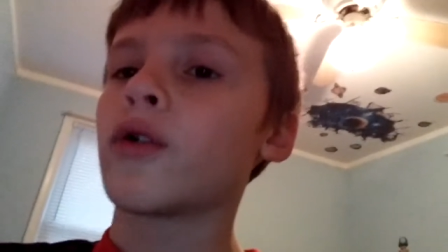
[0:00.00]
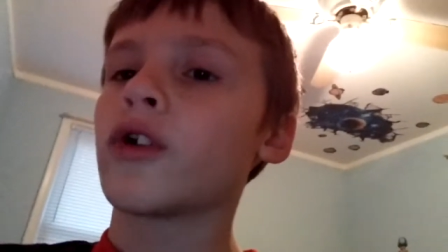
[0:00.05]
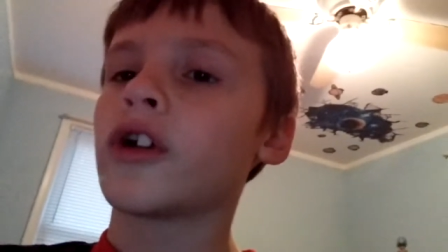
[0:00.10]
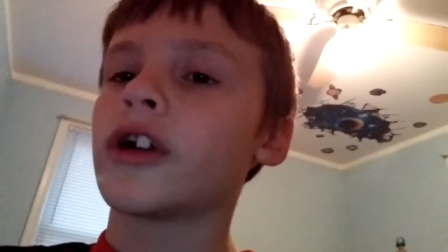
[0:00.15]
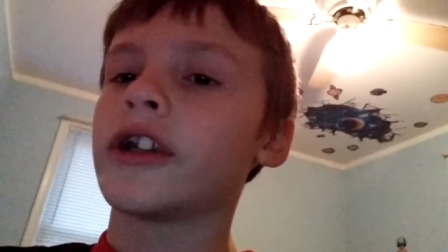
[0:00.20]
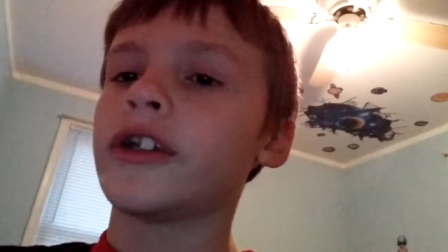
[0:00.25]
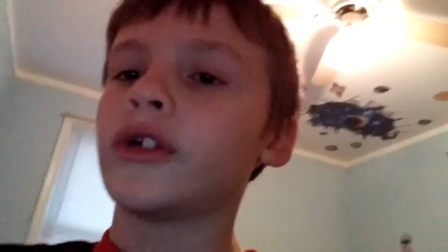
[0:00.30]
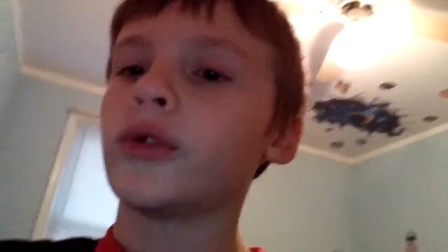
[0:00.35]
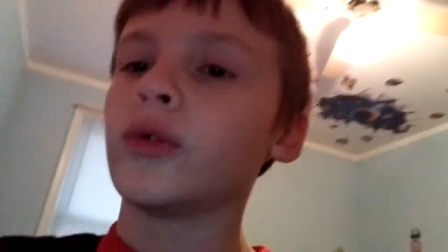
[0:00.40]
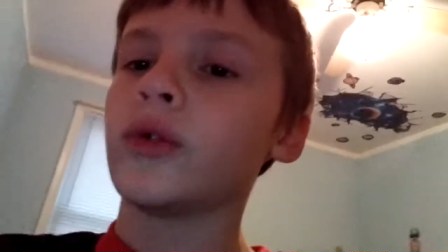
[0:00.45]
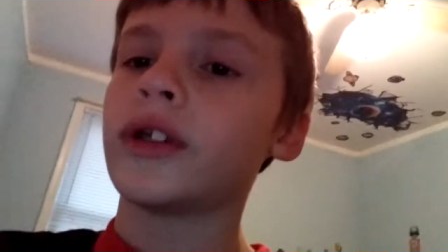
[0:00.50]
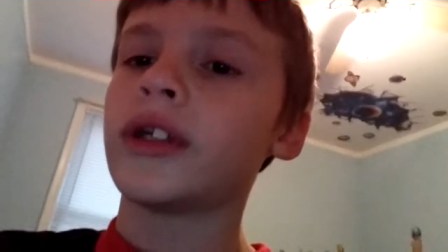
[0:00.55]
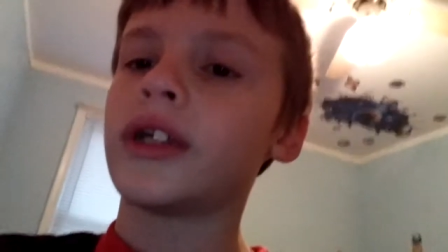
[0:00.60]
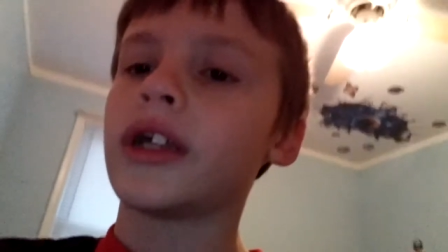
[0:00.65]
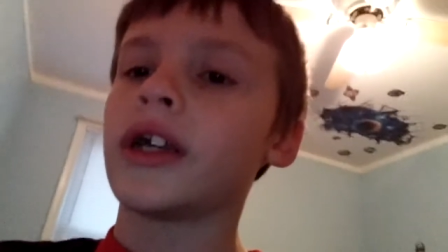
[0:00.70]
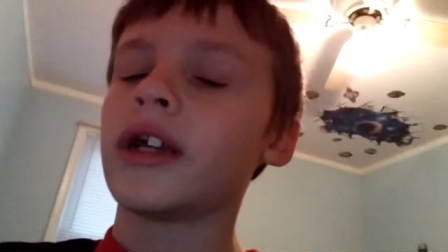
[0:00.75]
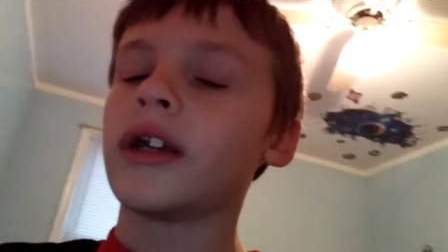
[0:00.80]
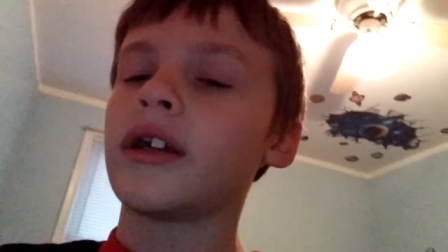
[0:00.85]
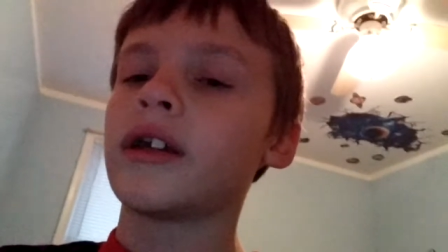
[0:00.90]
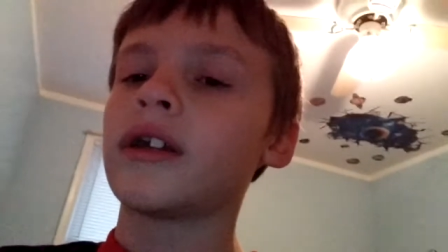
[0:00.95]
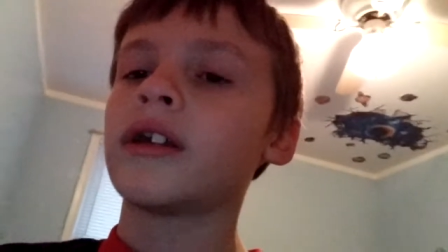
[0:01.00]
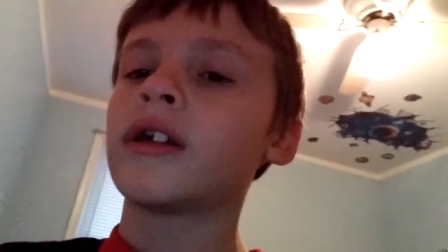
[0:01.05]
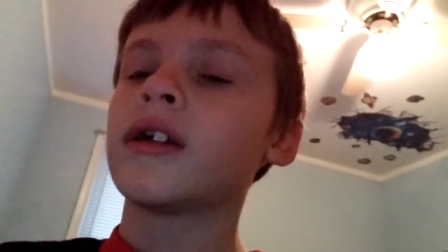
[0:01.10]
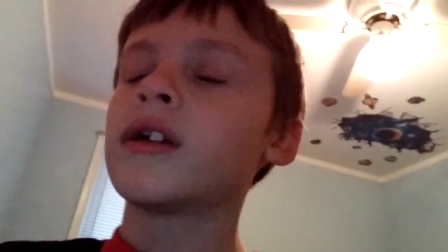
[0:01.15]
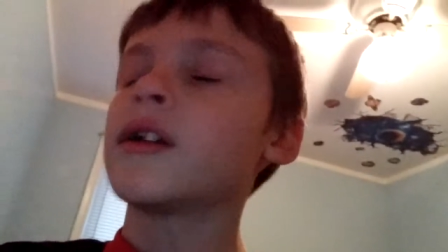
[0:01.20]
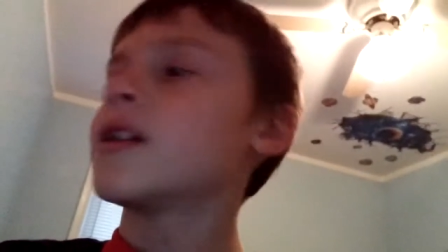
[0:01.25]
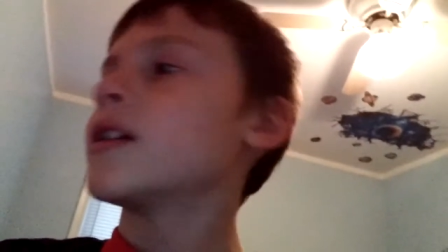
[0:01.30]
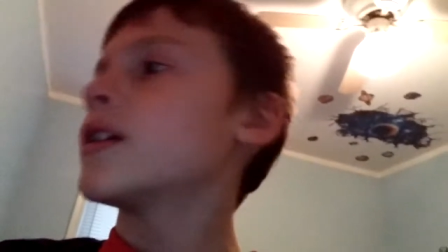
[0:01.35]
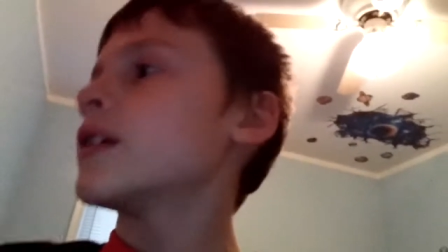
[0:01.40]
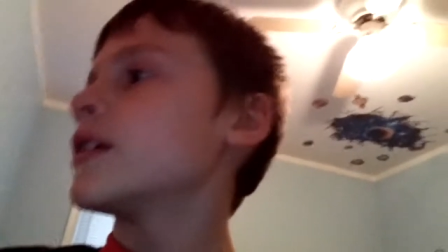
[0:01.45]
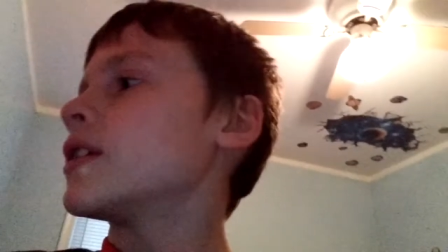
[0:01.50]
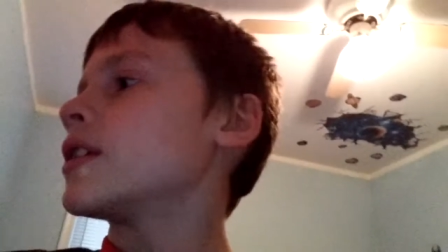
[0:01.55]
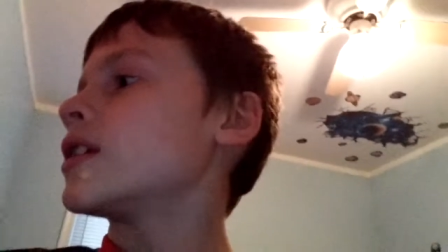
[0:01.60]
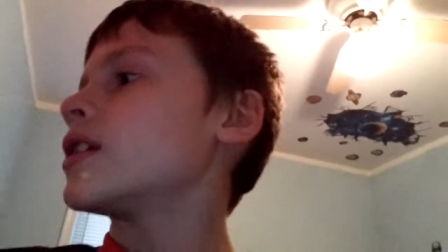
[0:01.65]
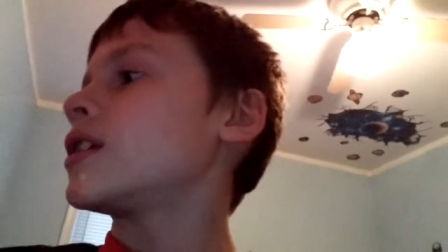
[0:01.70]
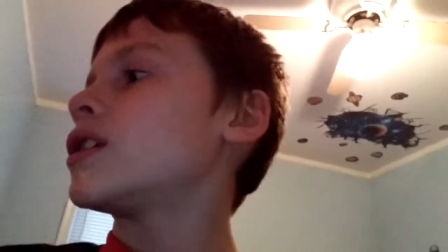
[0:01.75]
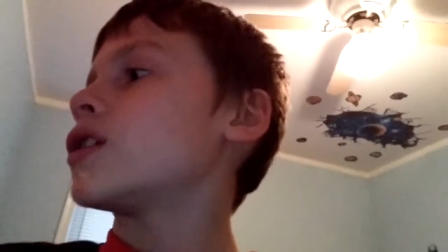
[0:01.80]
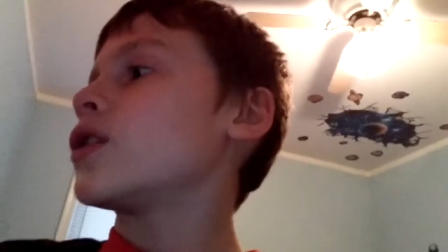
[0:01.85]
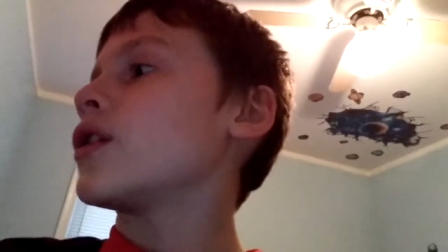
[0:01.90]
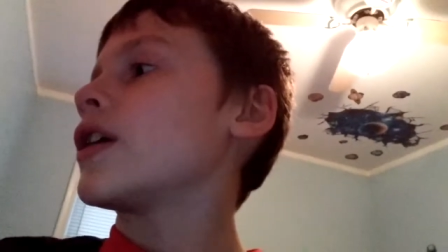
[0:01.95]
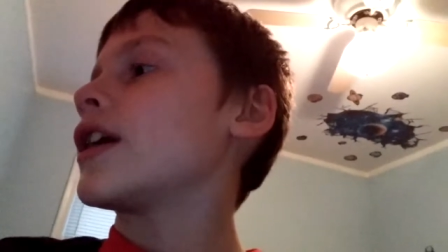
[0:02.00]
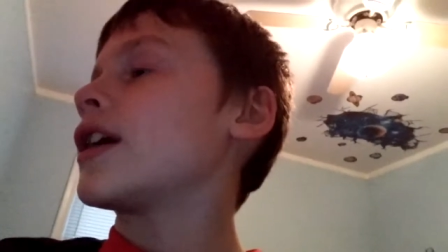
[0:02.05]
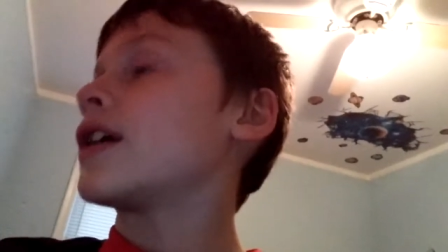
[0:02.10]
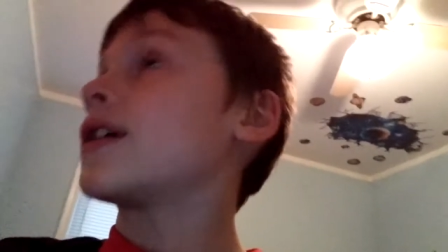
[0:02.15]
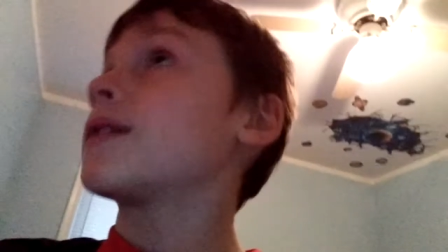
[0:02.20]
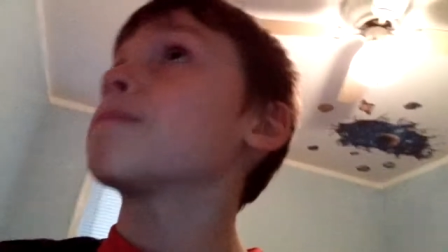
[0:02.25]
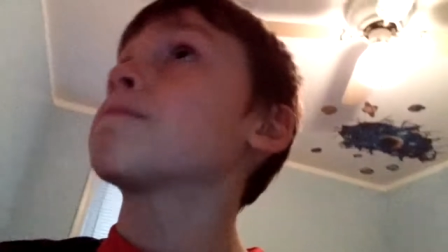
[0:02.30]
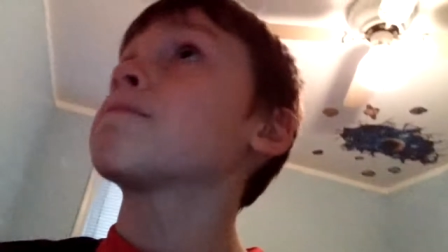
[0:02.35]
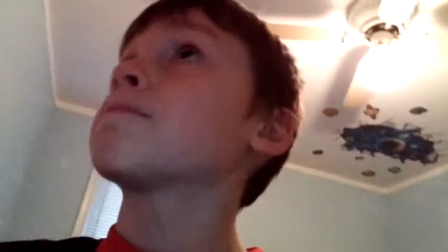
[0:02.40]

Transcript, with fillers: or on Tuesday. So, yeah.